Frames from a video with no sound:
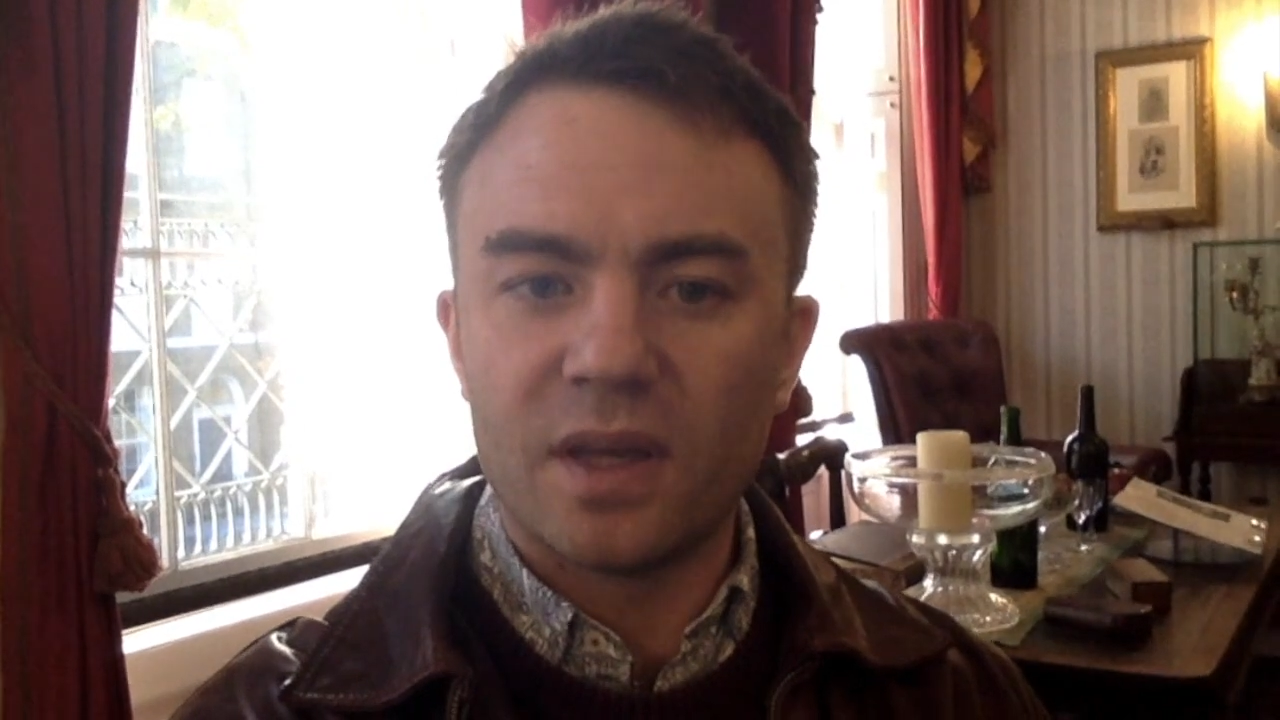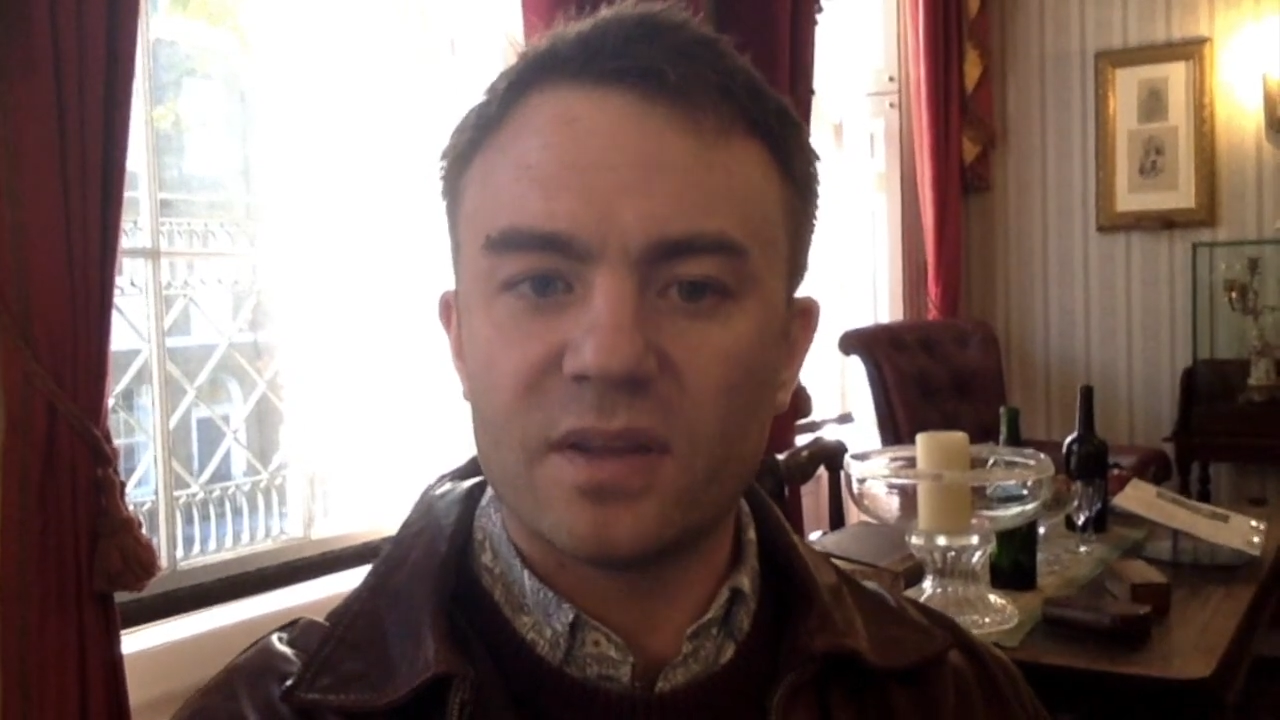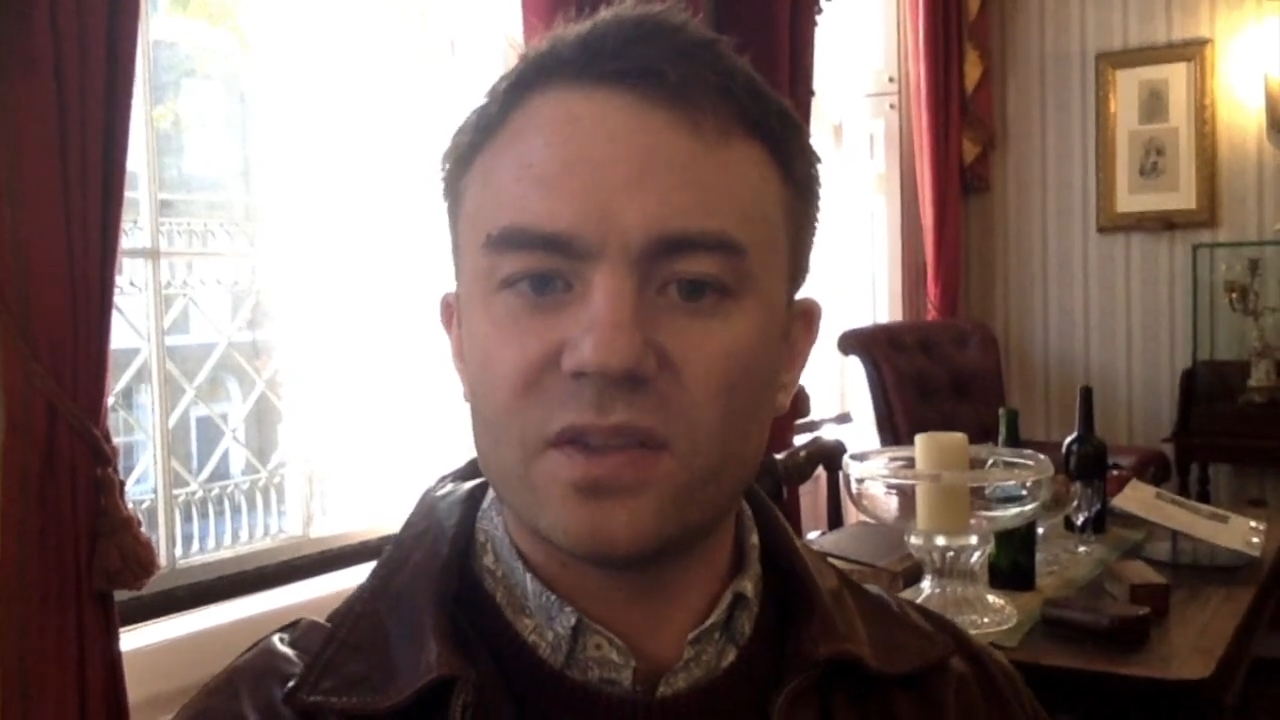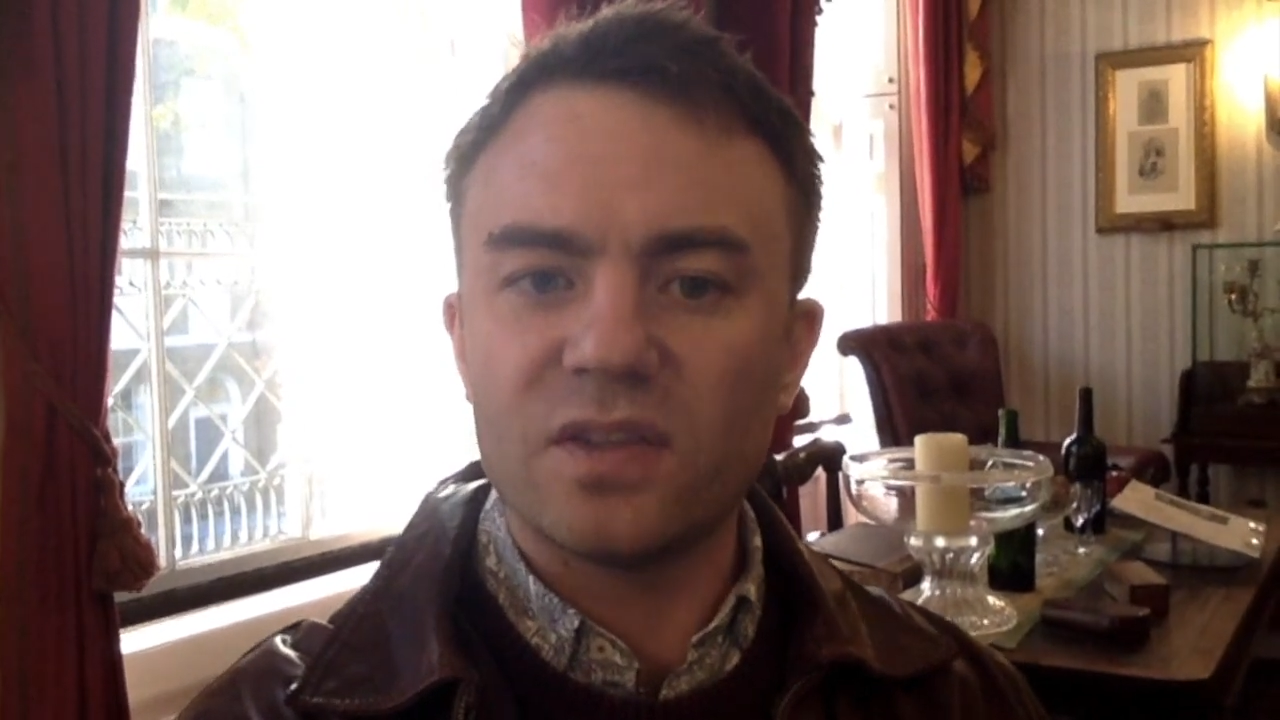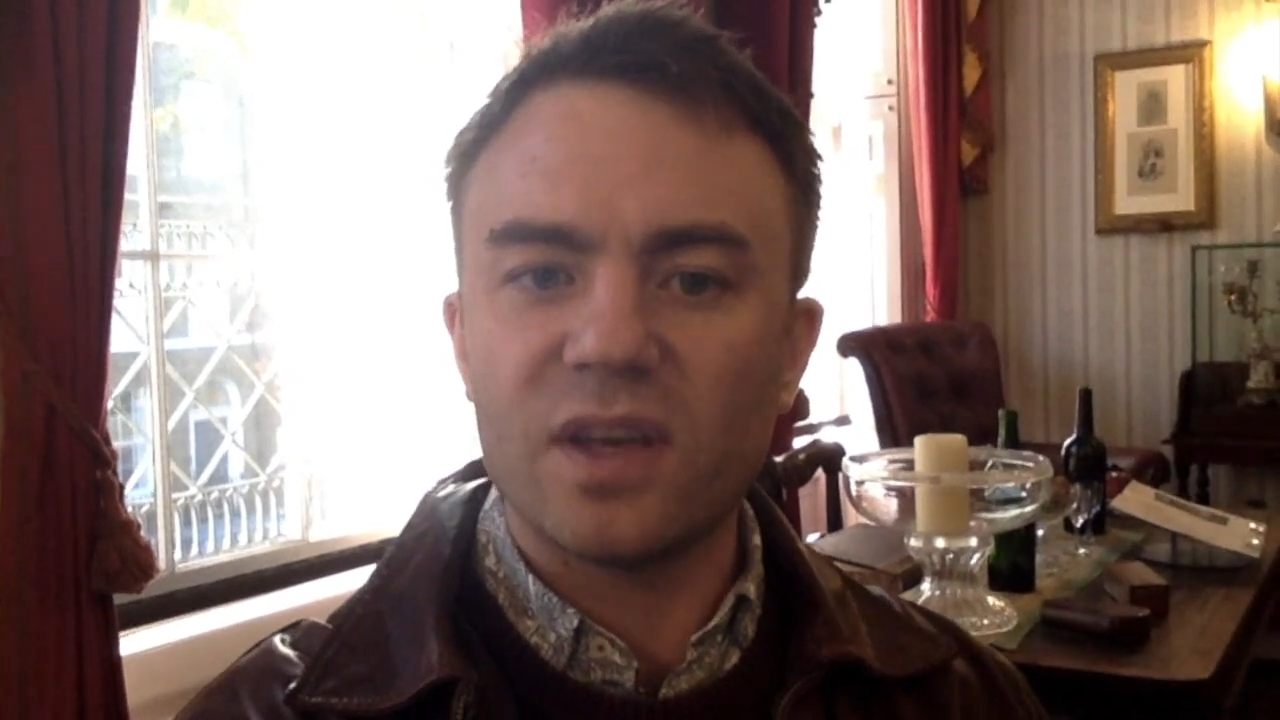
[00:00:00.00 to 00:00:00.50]

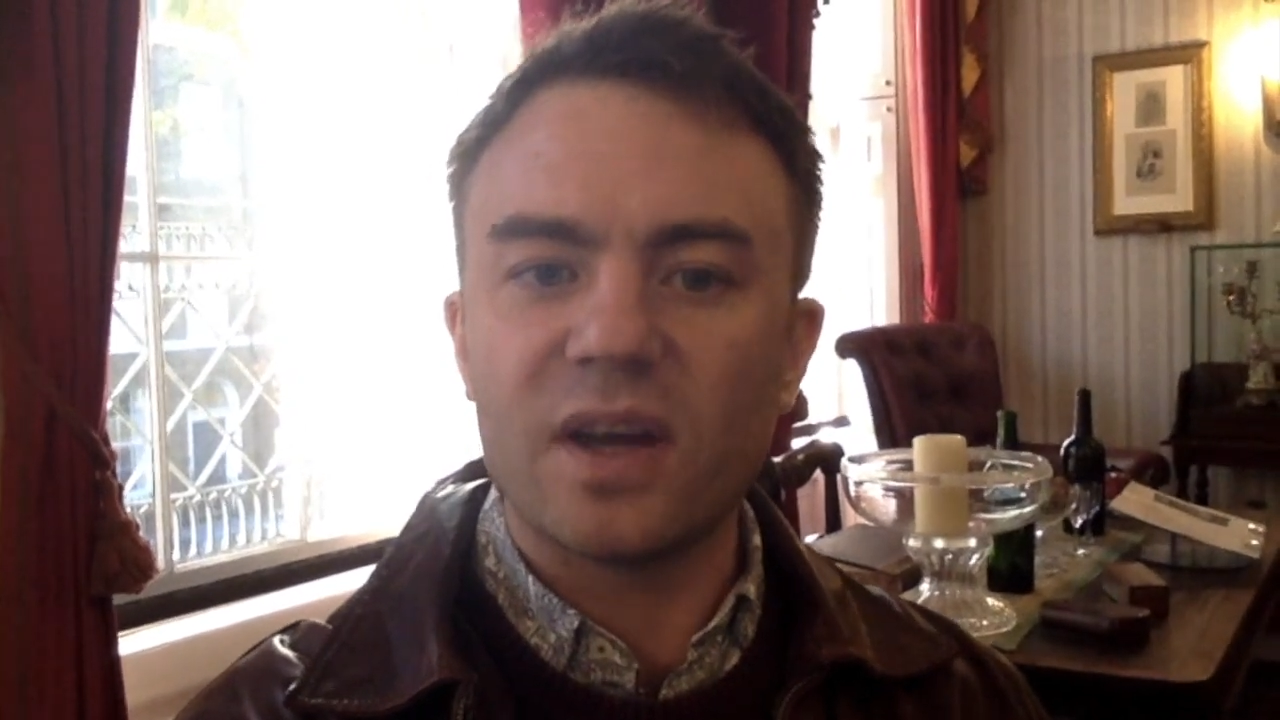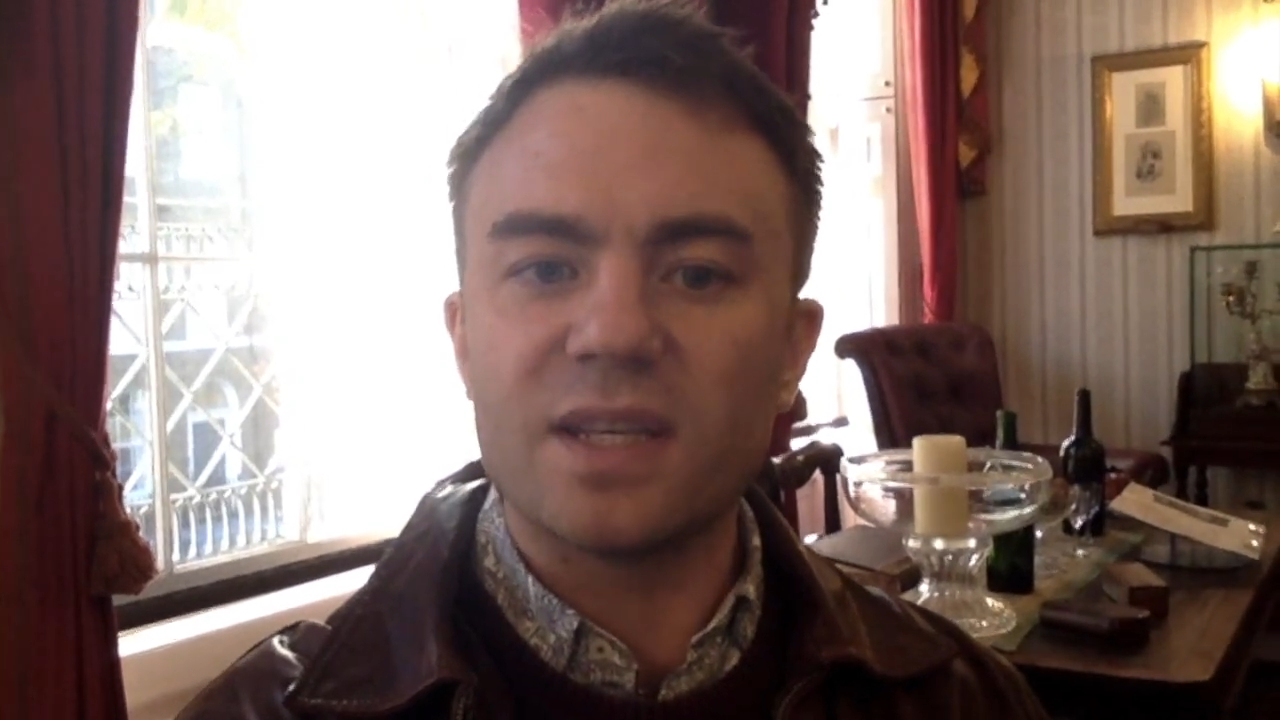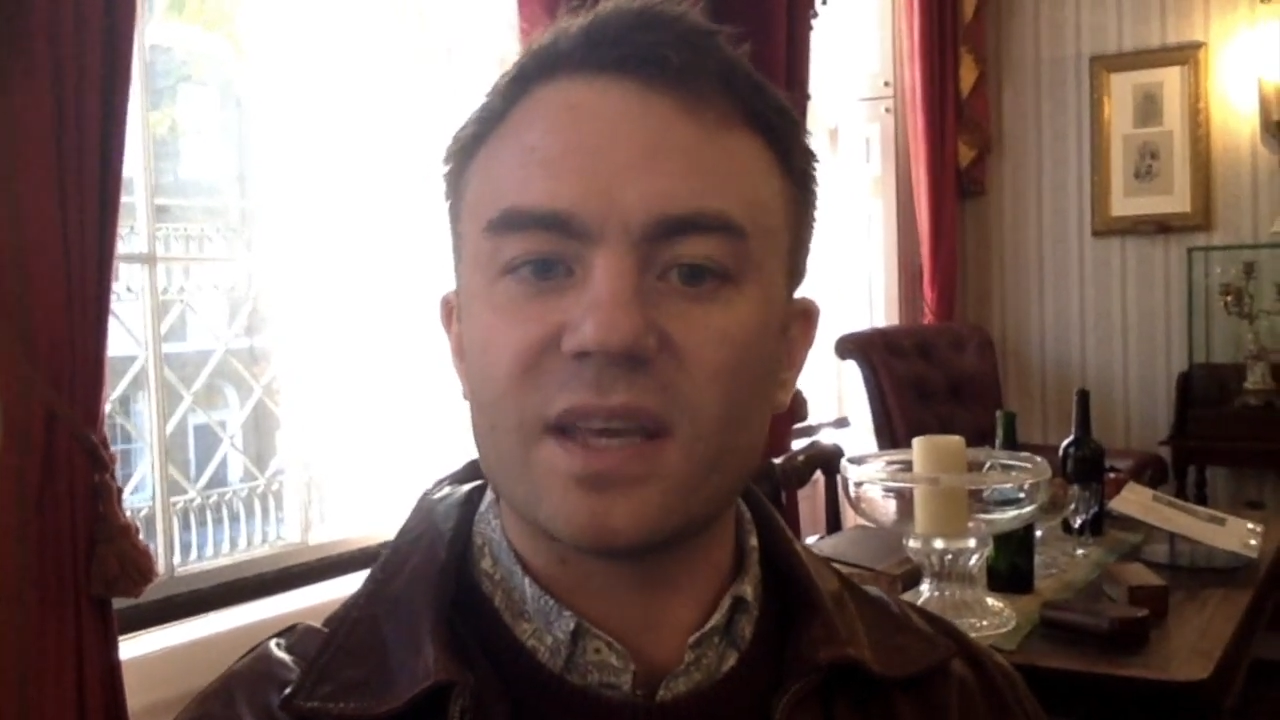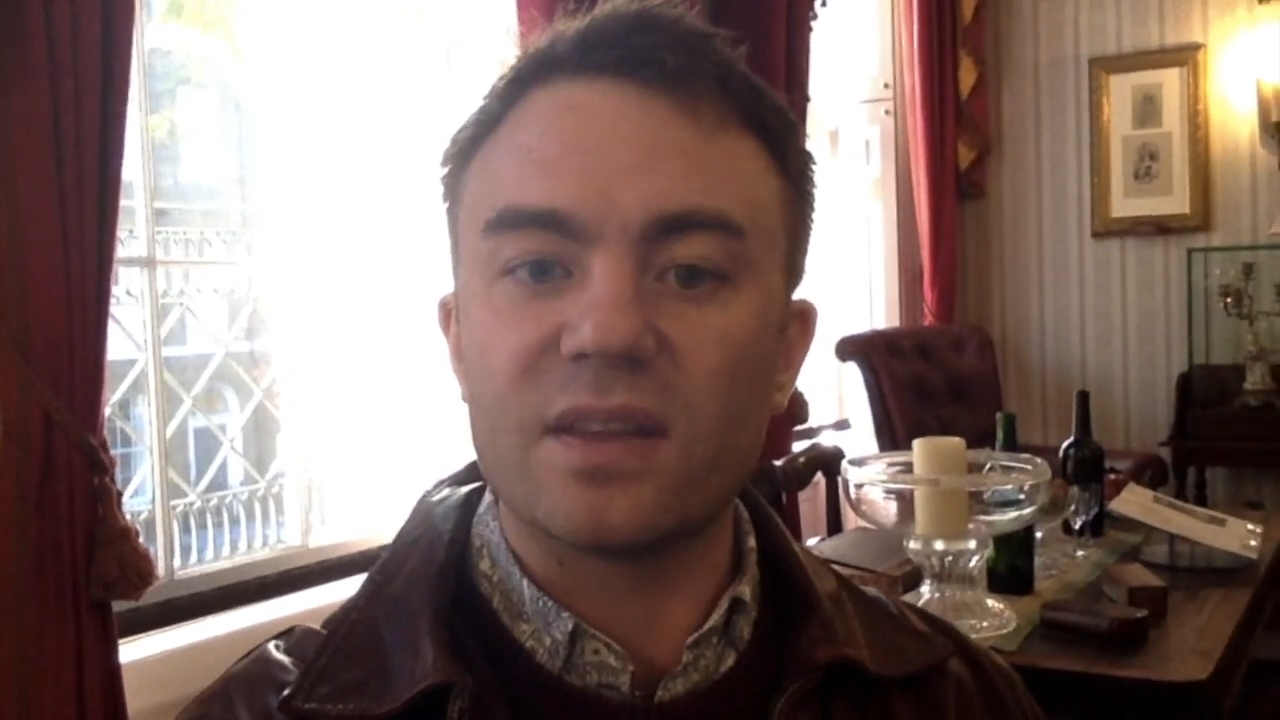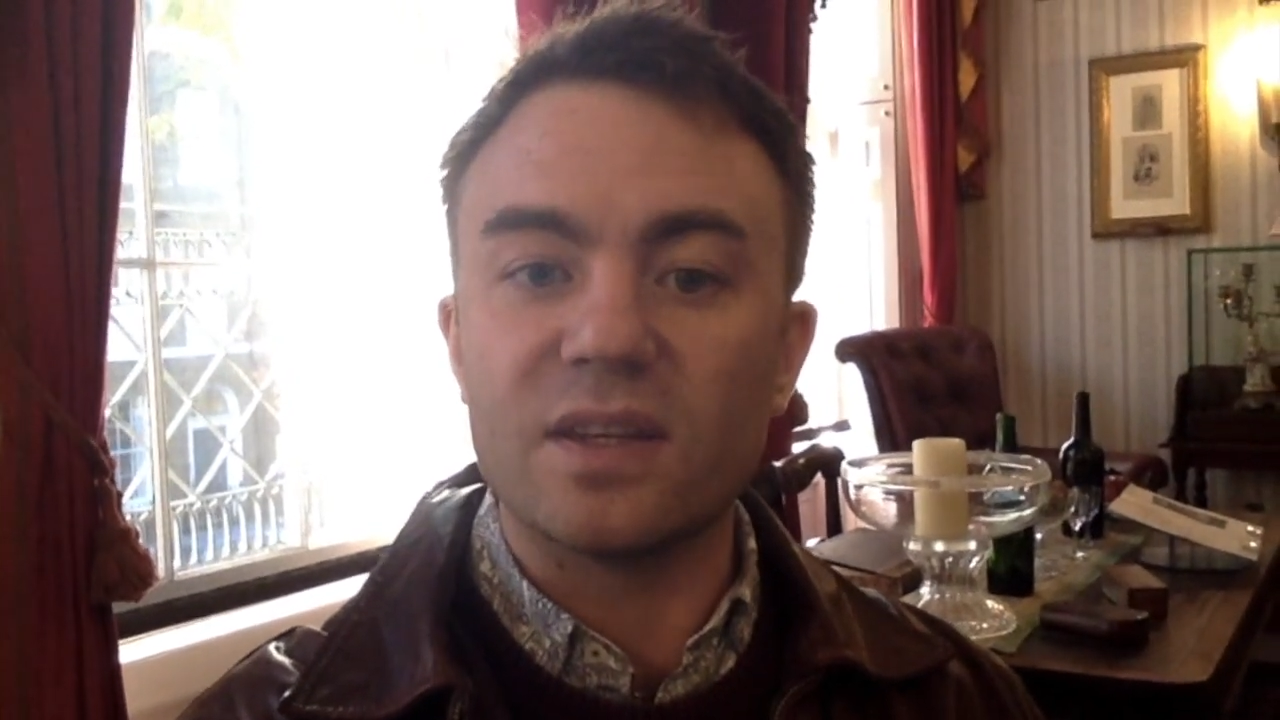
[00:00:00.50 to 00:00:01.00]
This is the
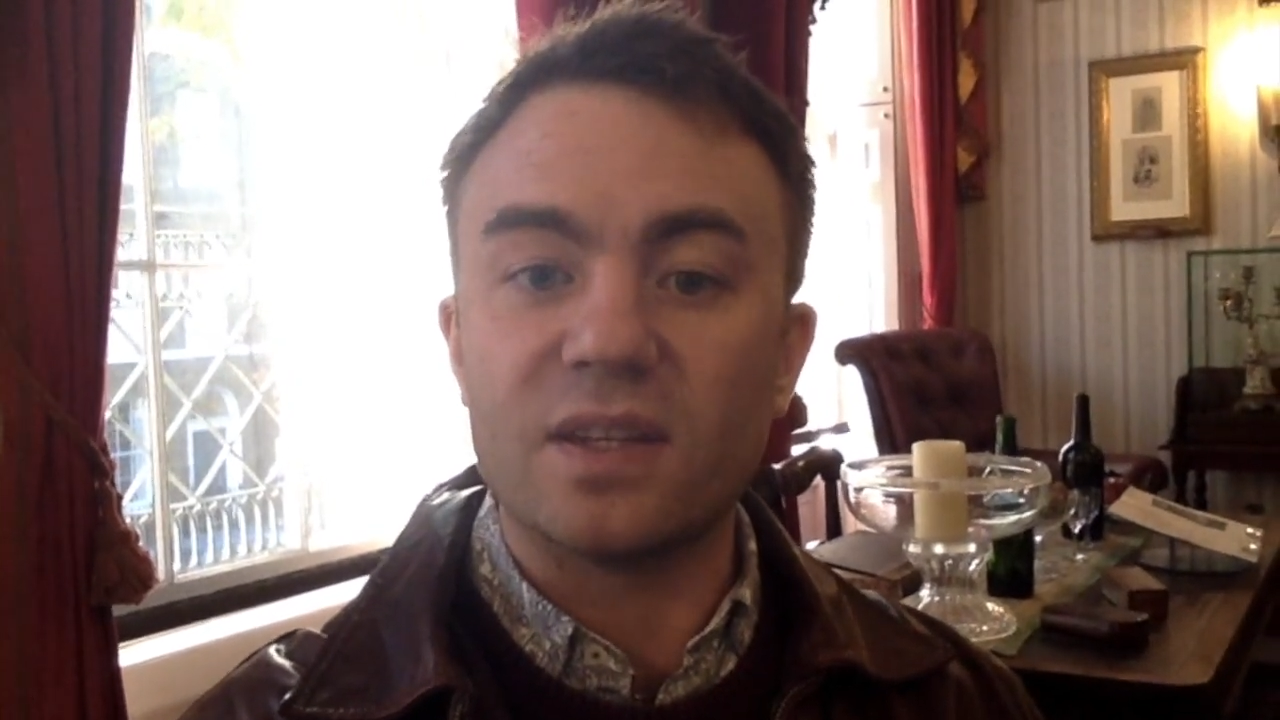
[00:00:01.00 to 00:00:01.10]
idea that